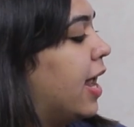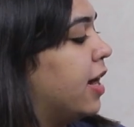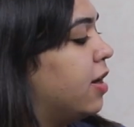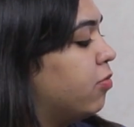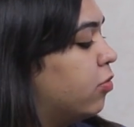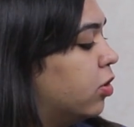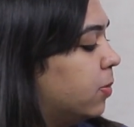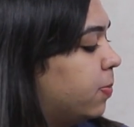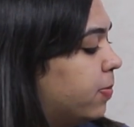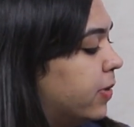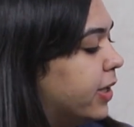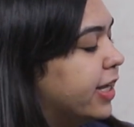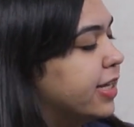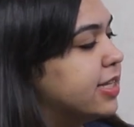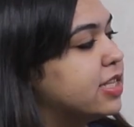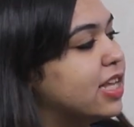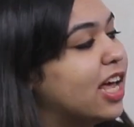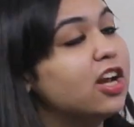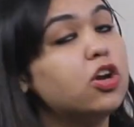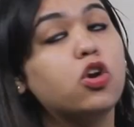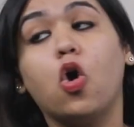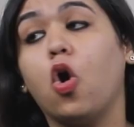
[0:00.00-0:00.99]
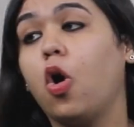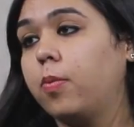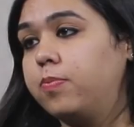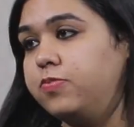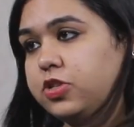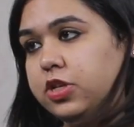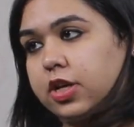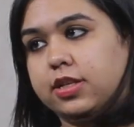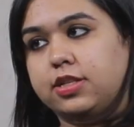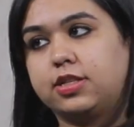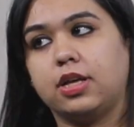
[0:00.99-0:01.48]
animal, place, and
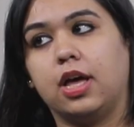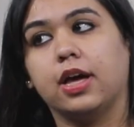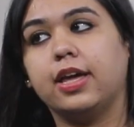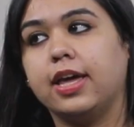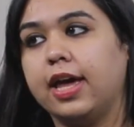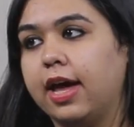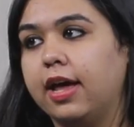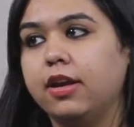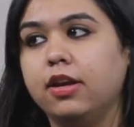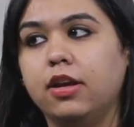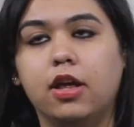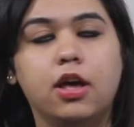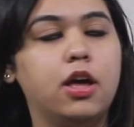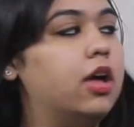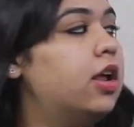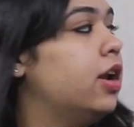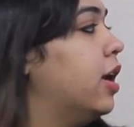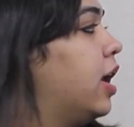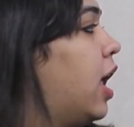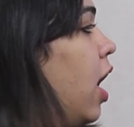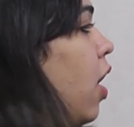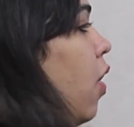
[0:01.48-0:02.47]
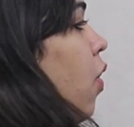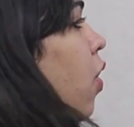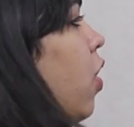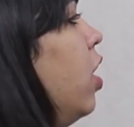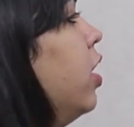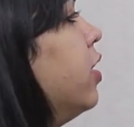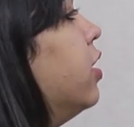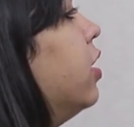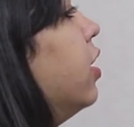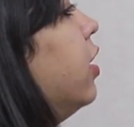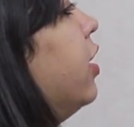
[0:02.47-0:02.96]
objects. Again, now
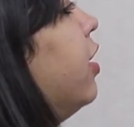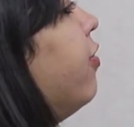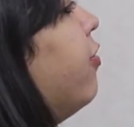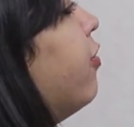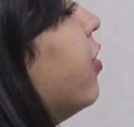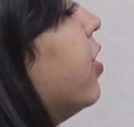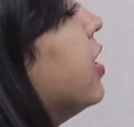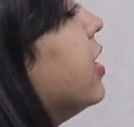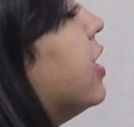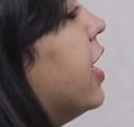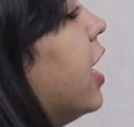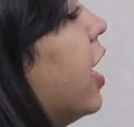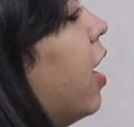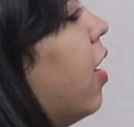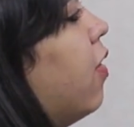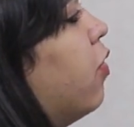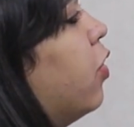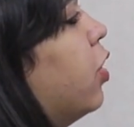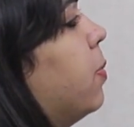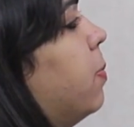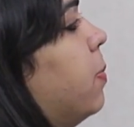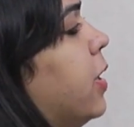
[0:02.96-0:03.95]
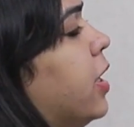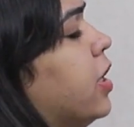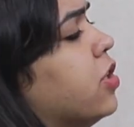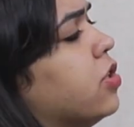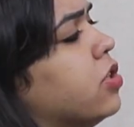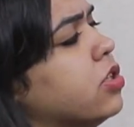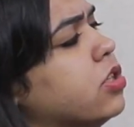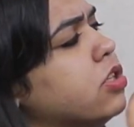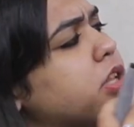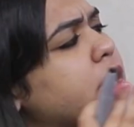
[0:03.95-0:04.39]
the difference here would be,